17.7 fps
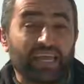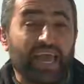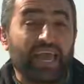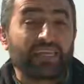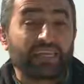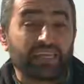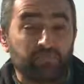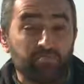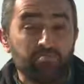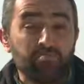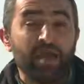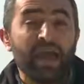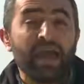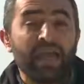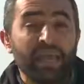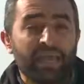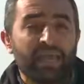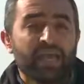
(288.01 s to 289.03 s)
and it
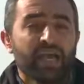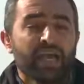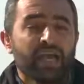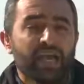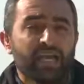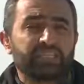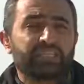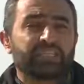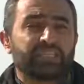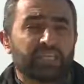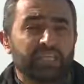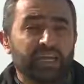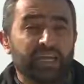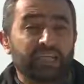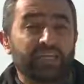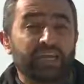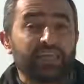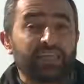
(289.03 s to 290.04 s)
may
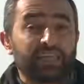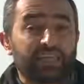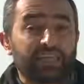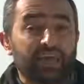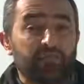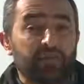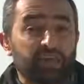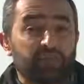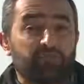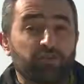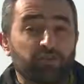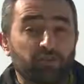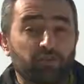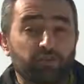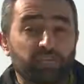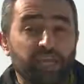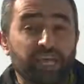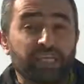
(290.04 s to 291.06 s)
escalate in the coming
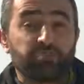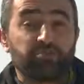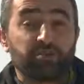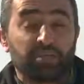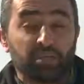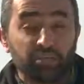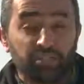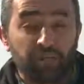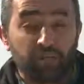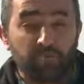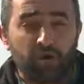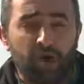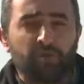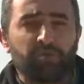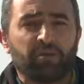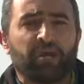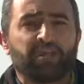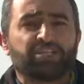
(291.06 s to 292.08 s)
few days, because the
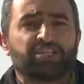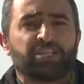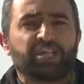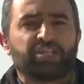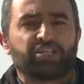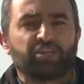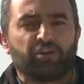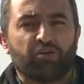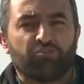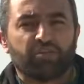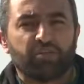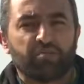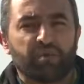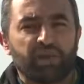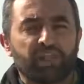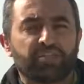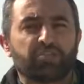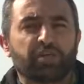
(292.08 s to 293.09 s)
mobilization of the
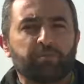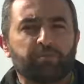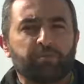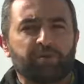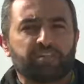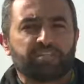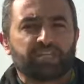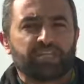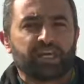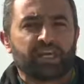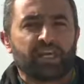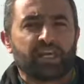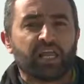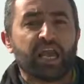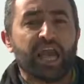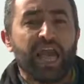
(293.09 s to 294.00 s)
military personnel